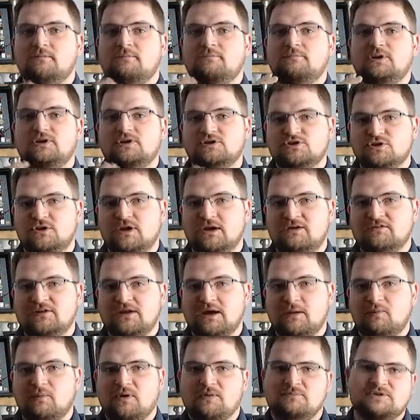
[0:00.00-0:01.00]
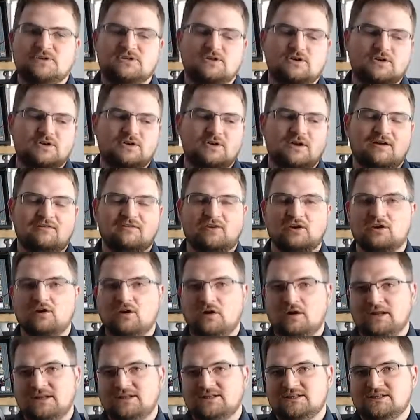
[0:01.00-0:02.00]
Because you have an AMP website, you have a
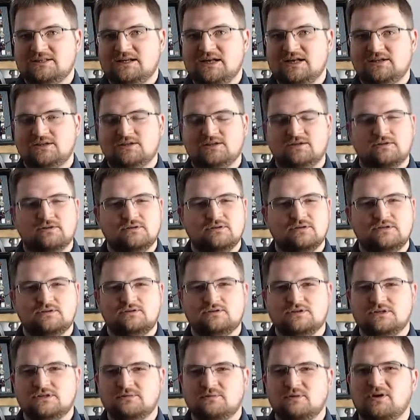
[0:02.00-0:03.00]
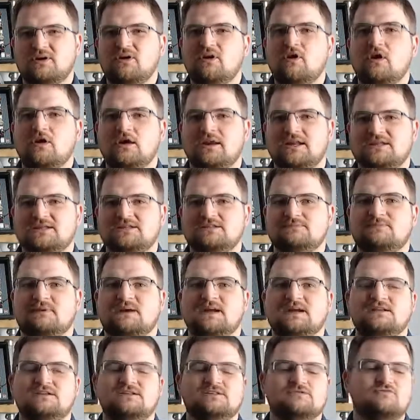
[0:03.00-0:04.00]
lot less data, it uses up a lot less
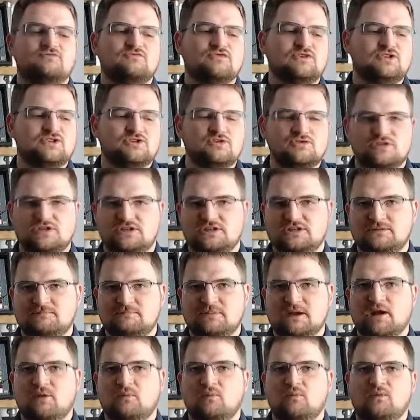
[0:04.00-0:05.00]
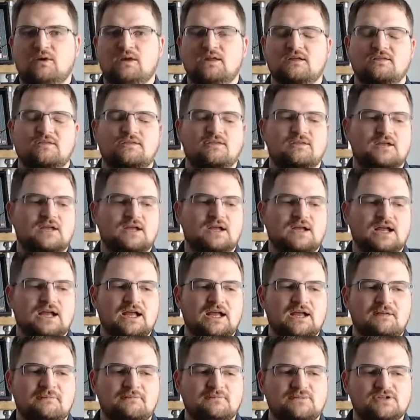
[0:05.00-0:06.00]
space, reduces your bandwidth,
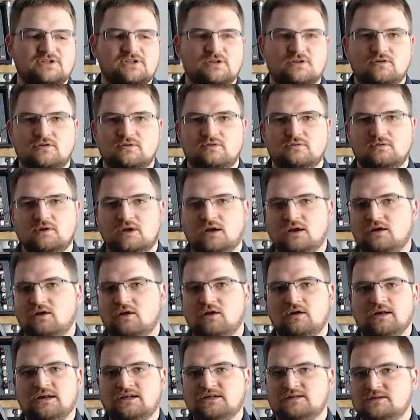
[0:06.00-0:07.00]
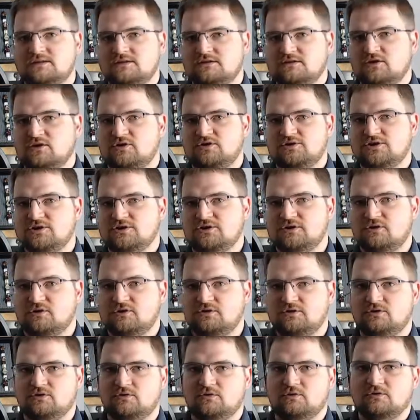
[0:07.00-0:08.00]
so a lot less cost
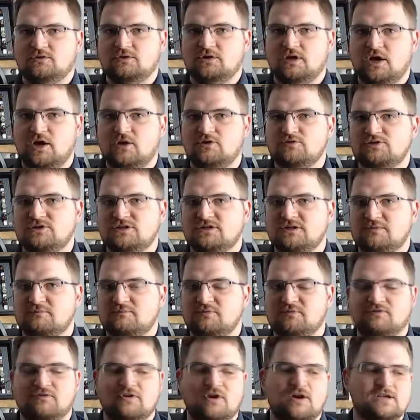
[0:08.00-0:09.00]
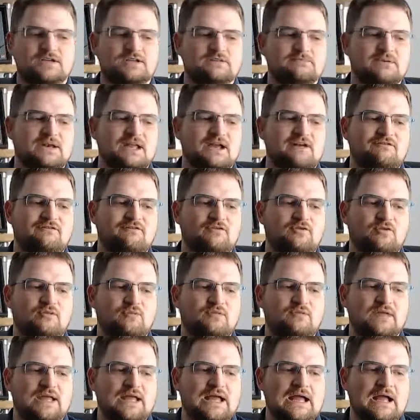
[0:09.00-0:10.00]
on your hosting provider
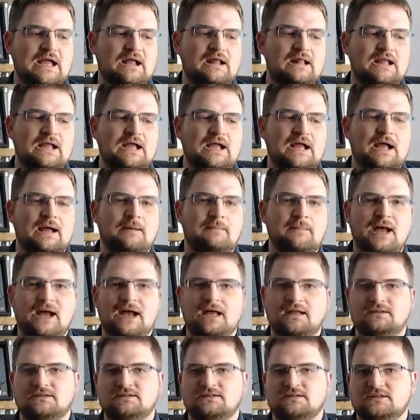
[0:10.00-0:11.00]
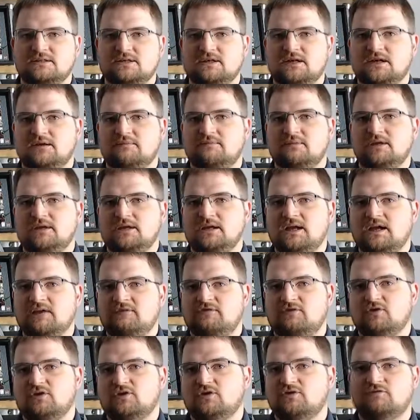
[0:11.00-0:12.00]
platform there, yeah,
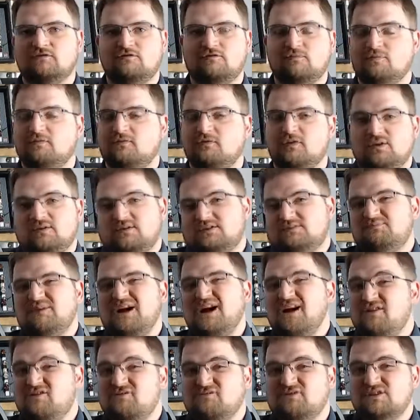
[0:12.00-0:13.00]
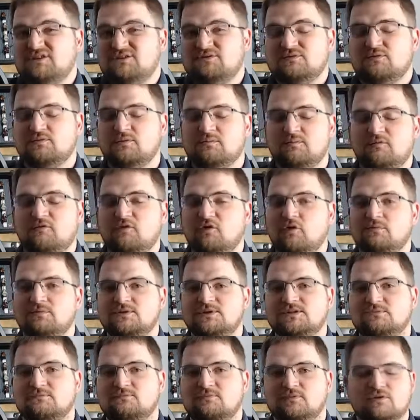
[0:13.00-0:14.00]
very good for performance. It's part of the reason that the
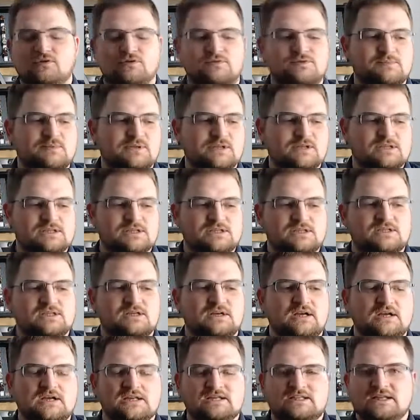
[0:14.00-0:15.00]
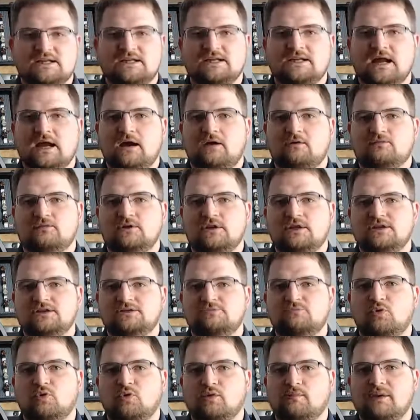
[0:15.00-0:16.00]
performance improves, because it's sending out
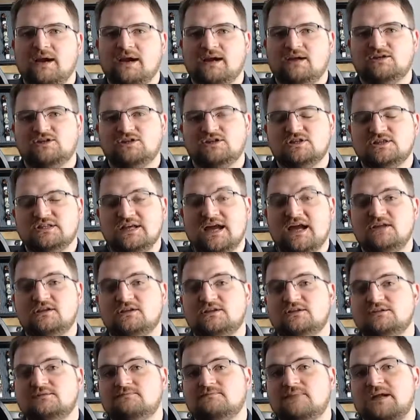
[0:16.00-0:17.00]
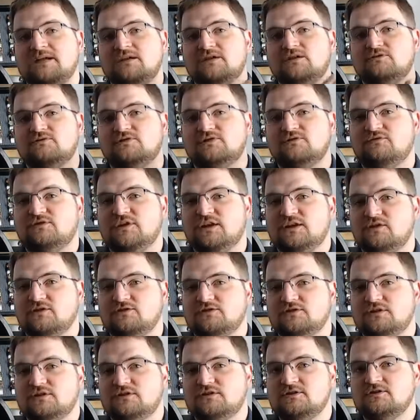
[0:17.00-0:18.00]
smaller packages, and you can make use of their
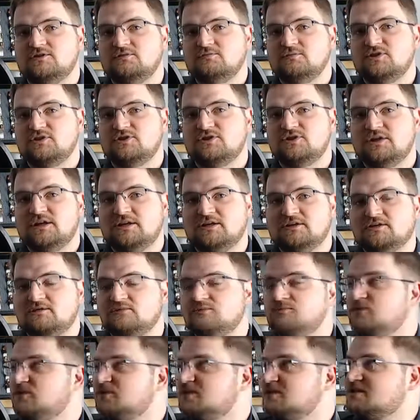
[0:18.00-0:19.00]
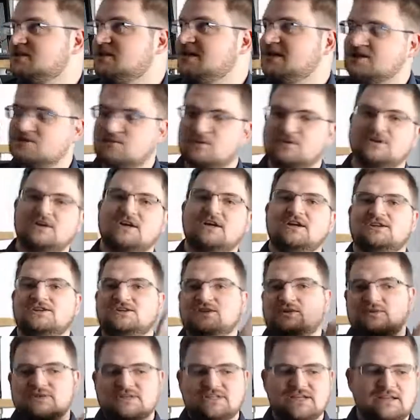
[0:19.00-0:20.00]
content distribution next, which is the next one.
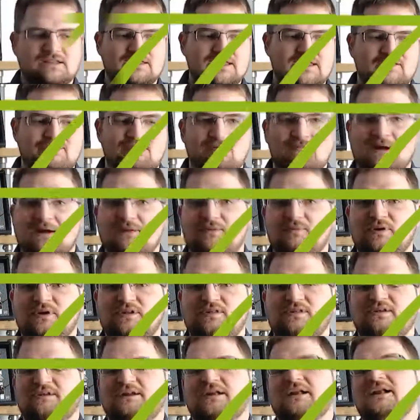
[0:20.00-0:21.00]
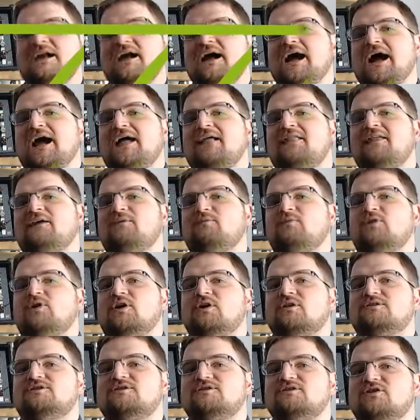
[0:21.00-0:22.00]
So a tick there for bandwidth, and then we'll
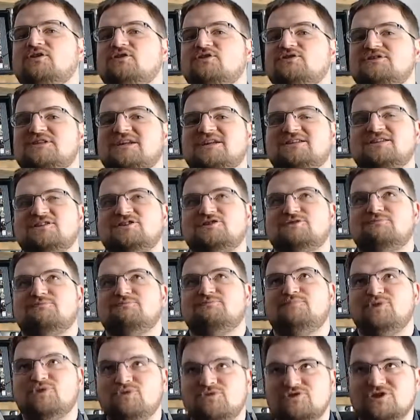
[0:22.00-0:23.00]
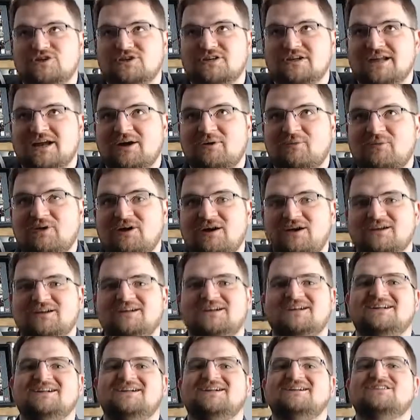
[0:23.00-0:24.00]
go into the content distribution network.
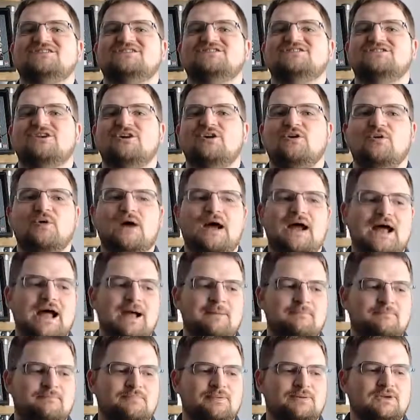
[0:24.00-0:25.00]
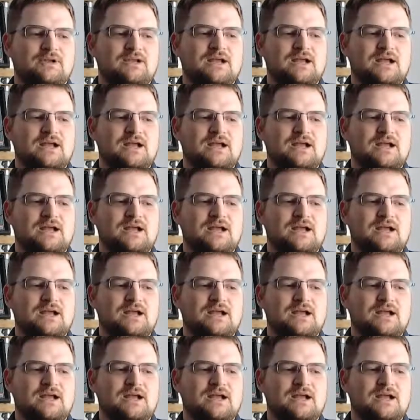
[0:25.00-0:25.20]
So AMP,